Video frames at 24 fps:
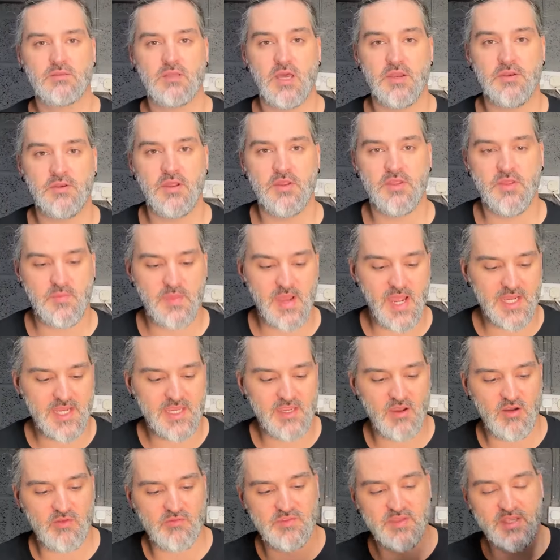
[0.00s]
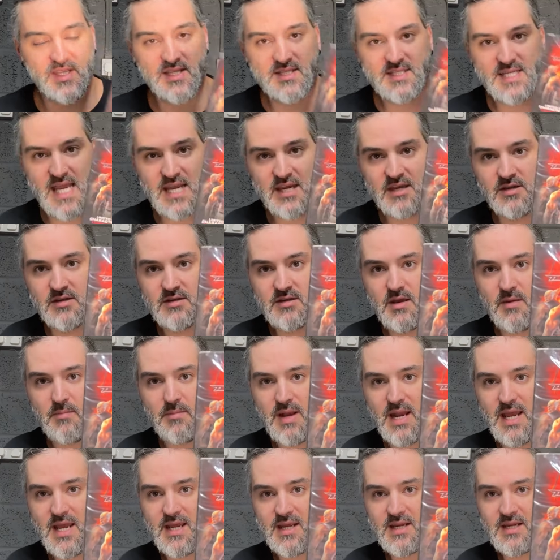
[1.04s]
Another packet of the Tekken
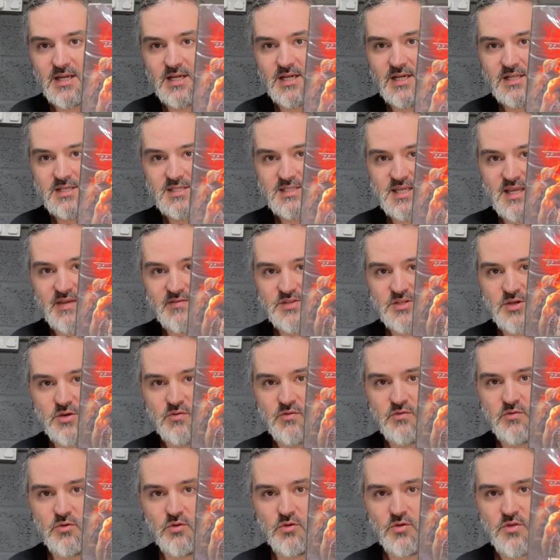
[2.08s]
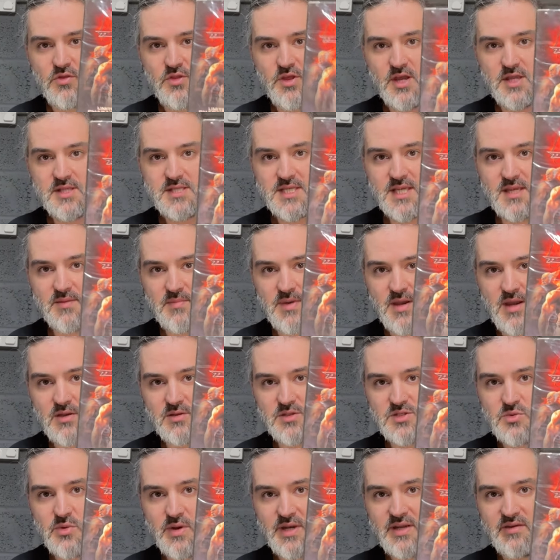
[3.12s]
player cards. They have sold for
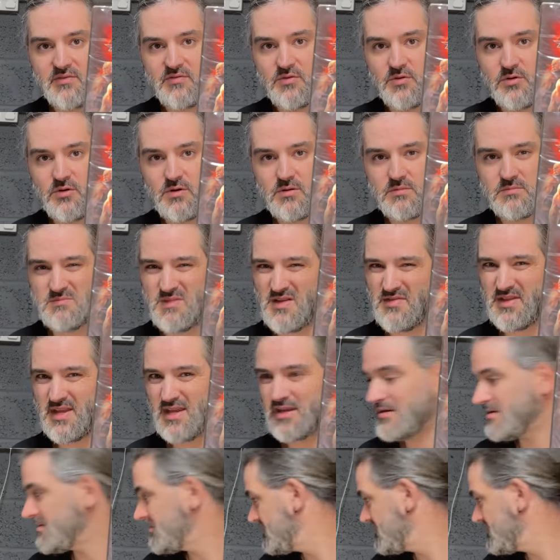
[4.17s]
£13.24, I think.